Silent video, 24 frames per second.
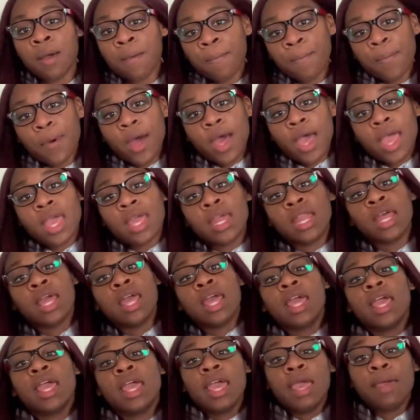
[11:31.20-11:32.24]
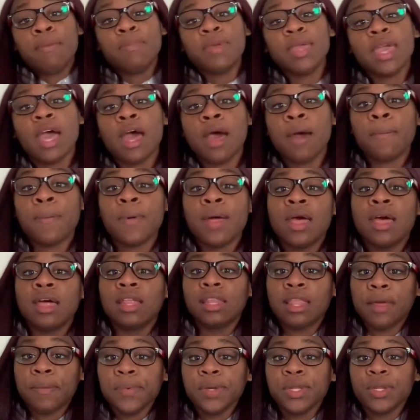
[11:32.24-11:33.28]
But hit me up.
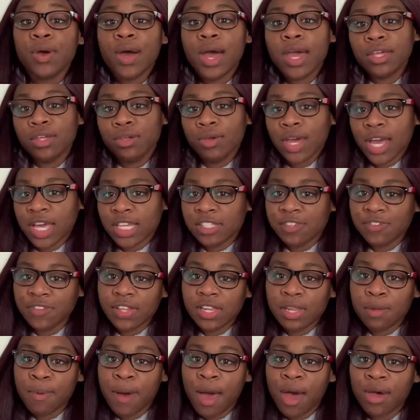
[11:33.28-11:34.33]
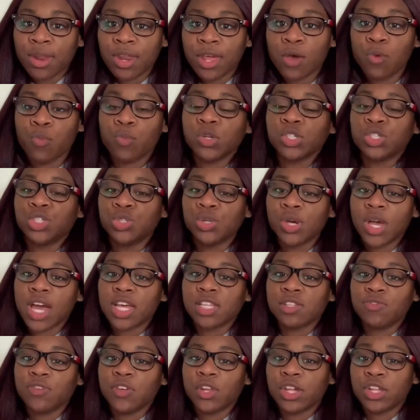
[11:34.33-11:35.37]
Let me know how you guys feel about it, what you
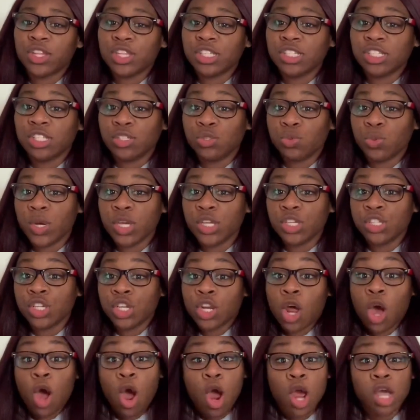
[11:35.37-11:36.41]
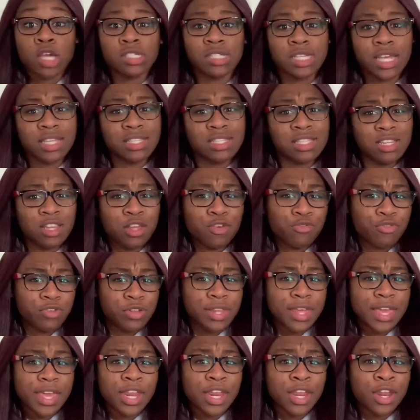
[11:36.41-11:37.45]
guys feel on the situation. Are sex and love
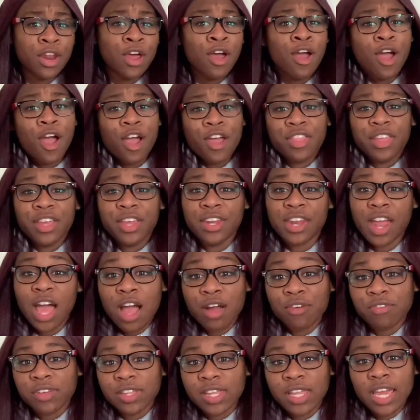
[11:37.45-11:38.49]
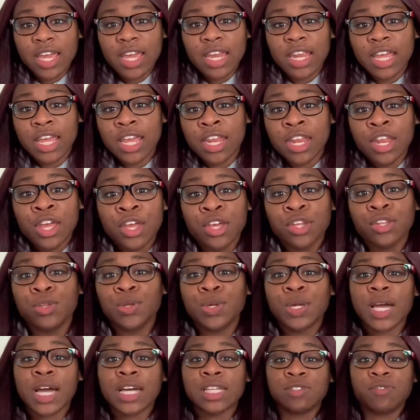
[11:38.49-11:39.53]
related? Are they not related? Do
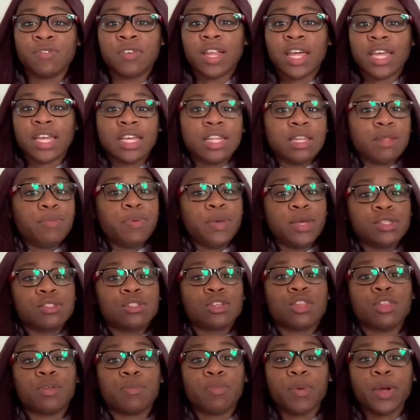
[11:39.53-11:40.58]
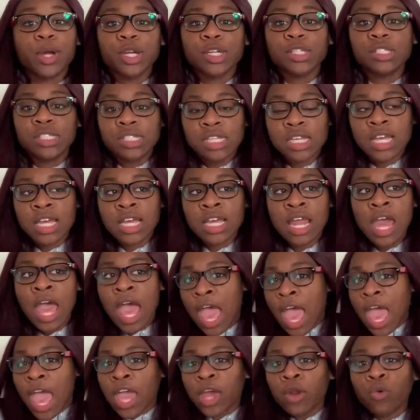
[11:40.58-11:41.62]
you guys feel like it depends on the person?
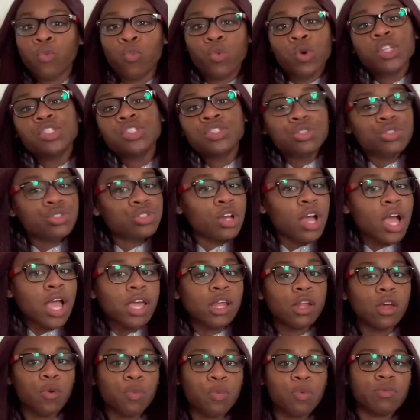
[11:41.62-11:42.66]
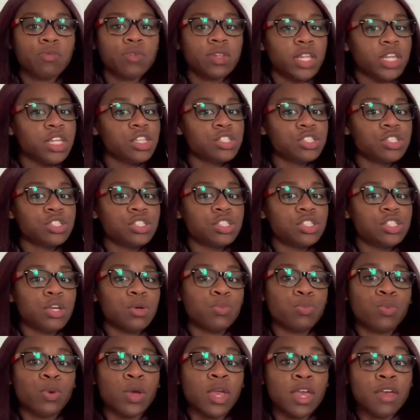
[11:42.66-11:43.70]
And would you try an open
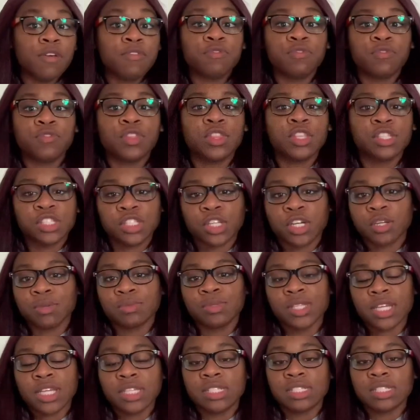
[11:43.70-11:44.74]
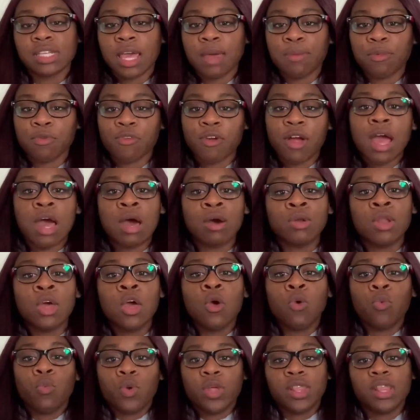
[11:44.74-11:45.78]
relationship? If the circumstances came around,
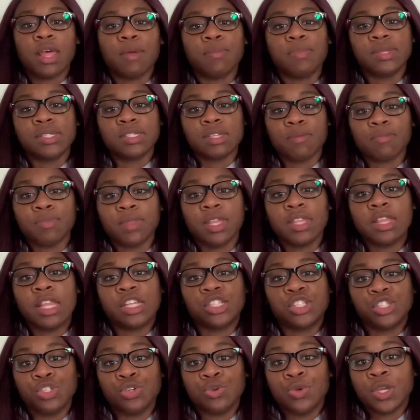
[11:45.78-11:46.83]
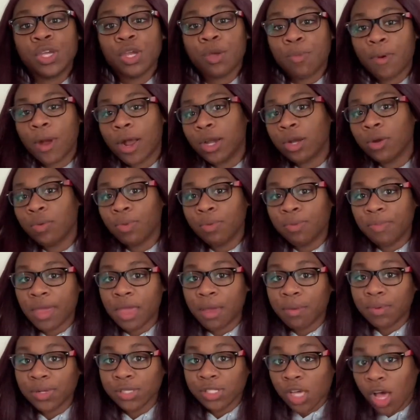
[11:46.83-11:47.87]
would that be something that you and your partner would
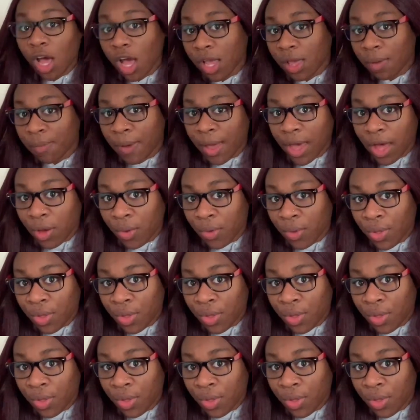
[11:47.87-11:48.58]
be able to talk about?